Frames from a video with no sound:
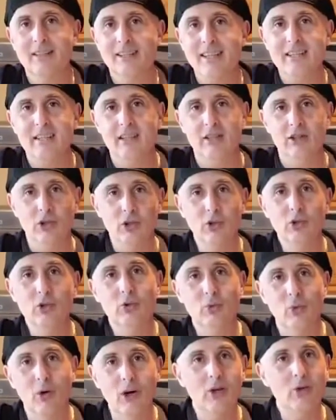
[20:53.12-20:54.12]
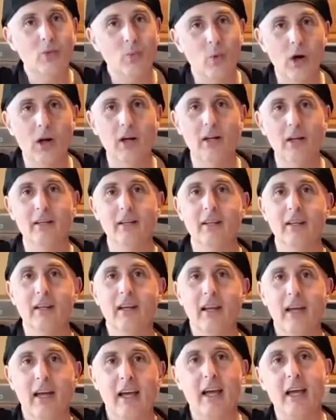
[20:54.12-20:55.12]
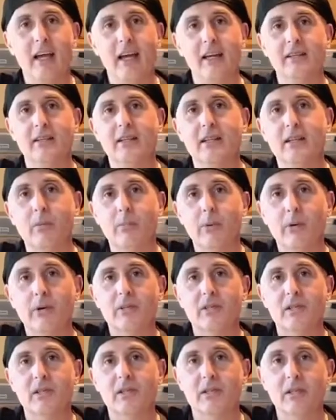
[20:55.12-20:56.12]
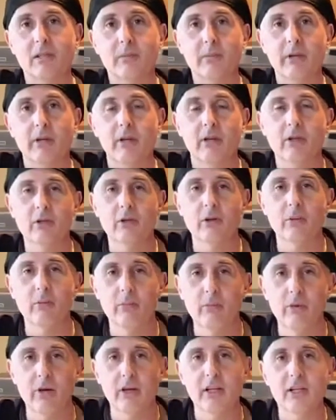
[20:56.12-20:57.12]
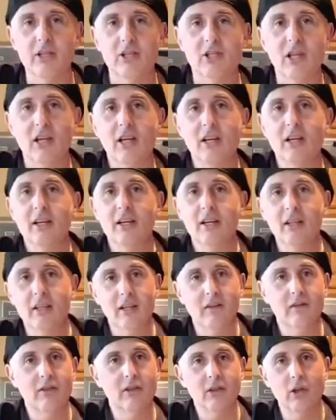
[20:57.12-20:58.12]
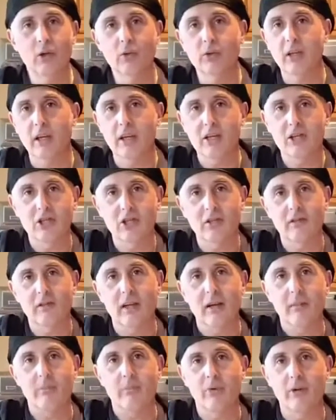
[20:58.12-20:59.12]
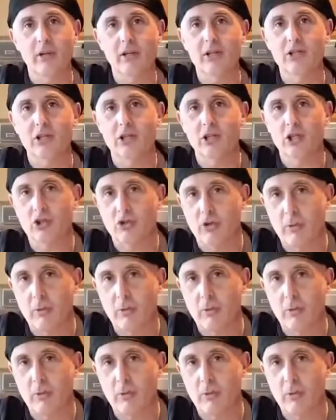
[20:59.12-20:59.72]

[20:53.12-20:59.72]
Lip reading: It's easy, 211. Hey, I see a person sleeping under a bridge. Give the location of that bridge, a